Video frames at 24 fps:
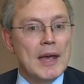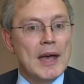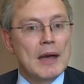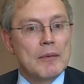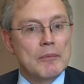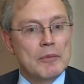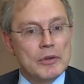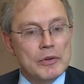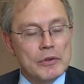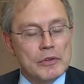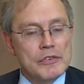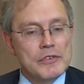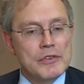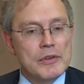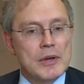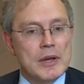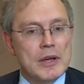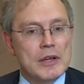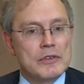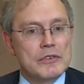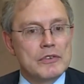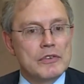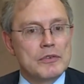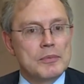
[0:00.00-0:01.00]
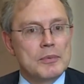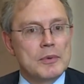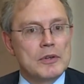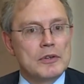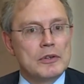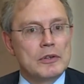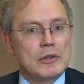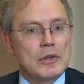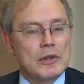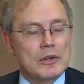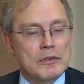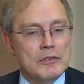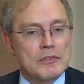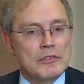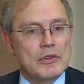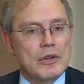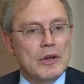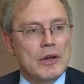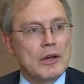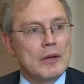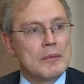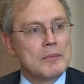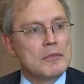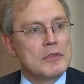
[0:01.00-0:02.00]
And we also had to spend a lot of
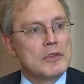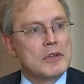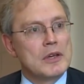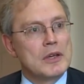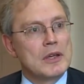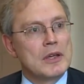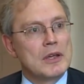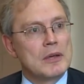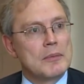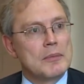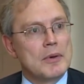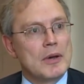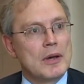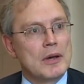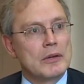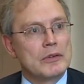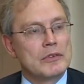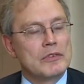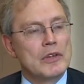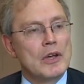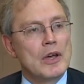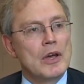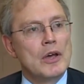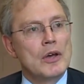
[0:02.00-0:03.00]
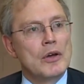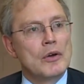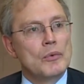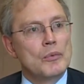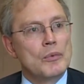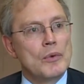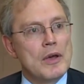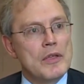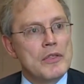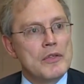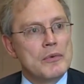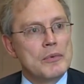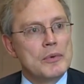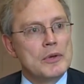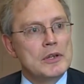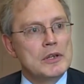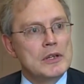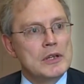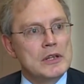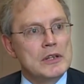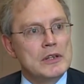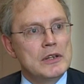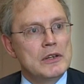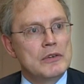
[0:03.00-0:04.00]
time thinking about whether we
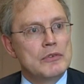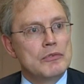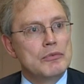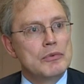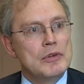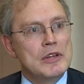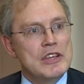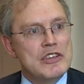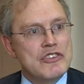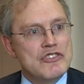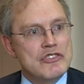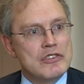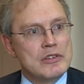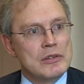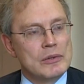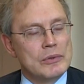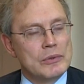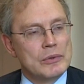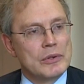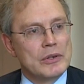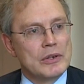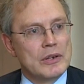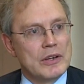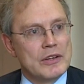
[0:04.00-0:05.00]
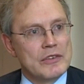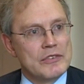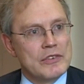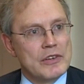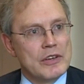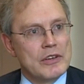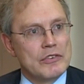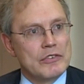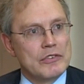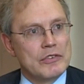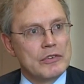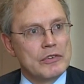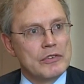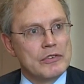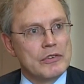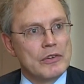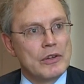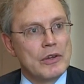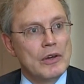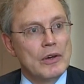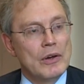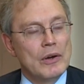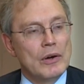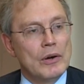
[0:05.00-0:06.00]
needed regional organizations
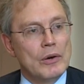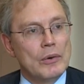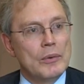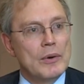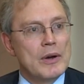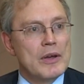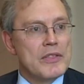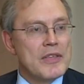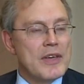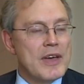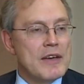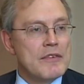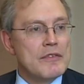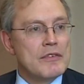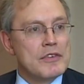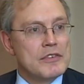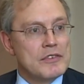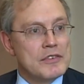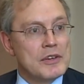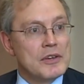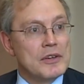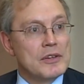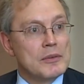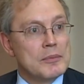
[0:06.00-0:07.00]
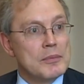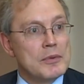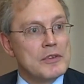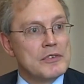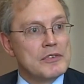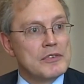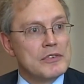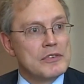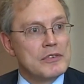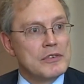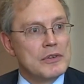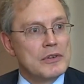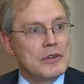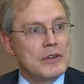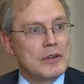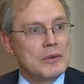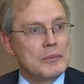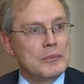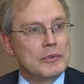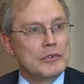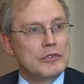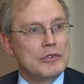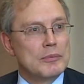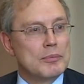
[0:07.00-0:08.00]
or whether every single business unit
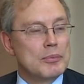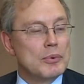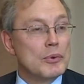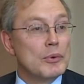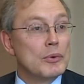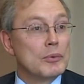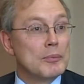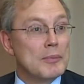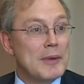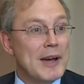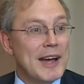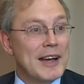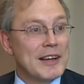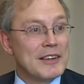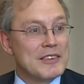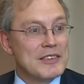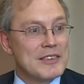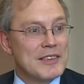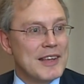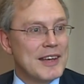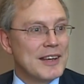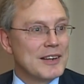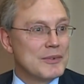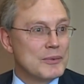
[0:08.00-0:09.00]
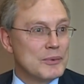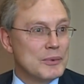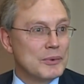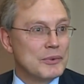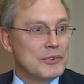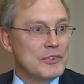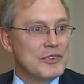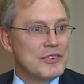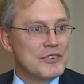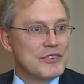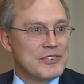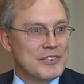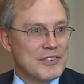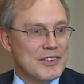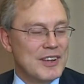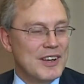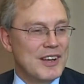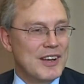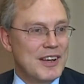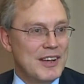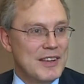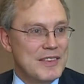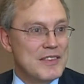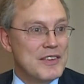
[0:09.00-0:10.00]
would report back to the headquarters
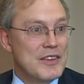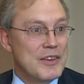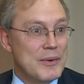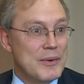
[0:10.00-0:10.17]
in the